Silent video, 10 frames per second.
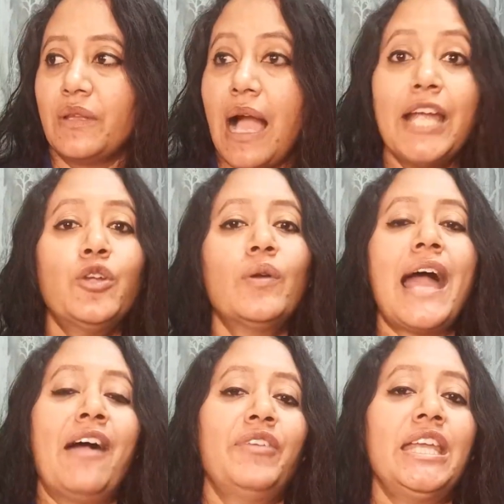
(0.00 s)
I don't
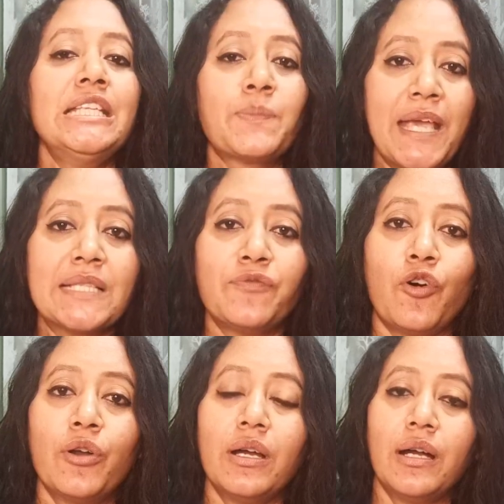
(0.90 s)
have any space
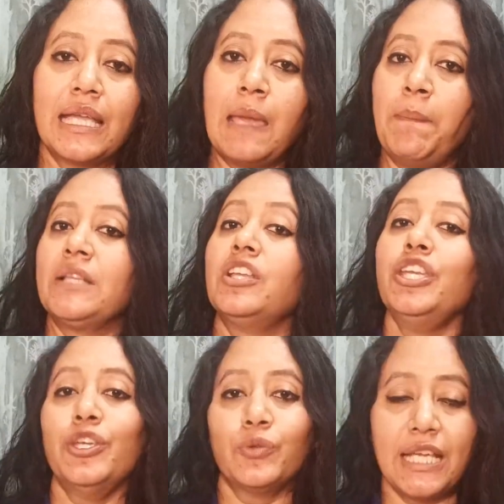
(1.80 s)
for keeping the
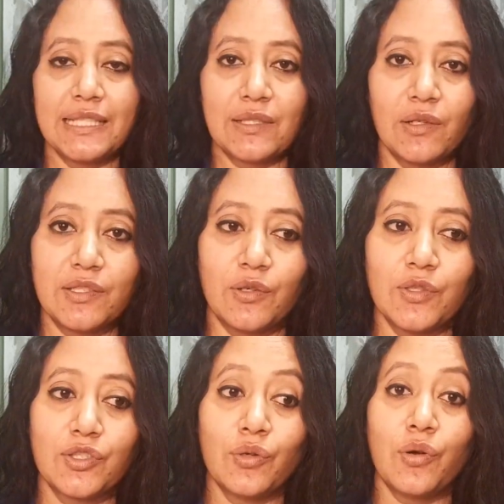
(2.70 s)
new things
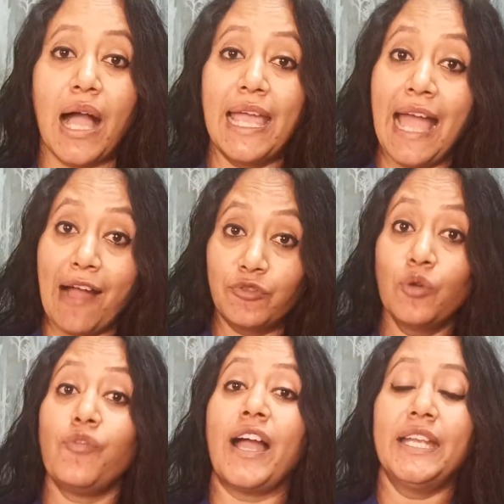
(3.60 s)
also. So I have
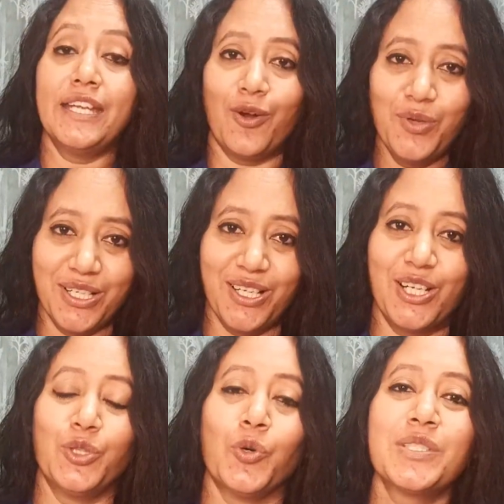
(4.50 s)
to find out
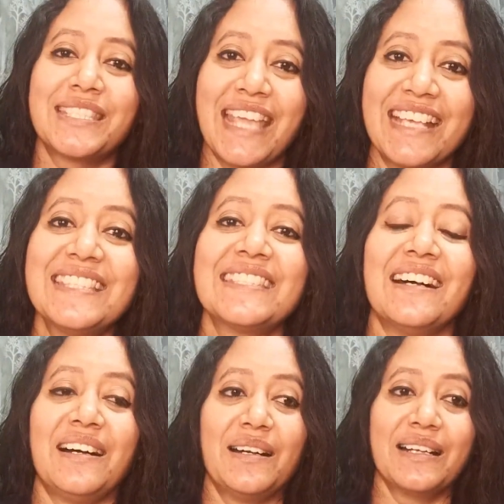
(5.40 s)
those things
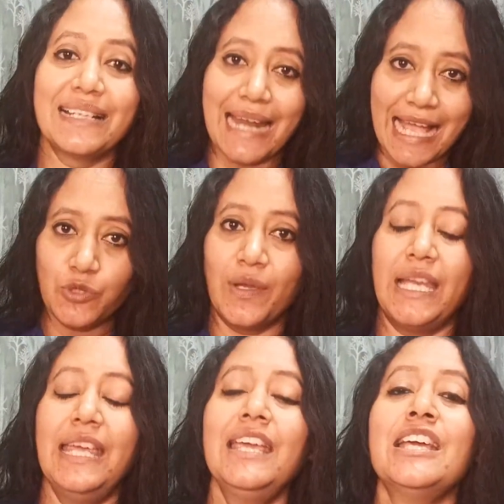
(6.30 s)

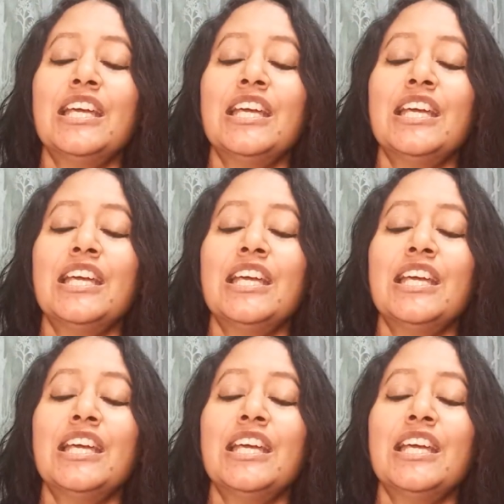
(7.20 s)
gradually.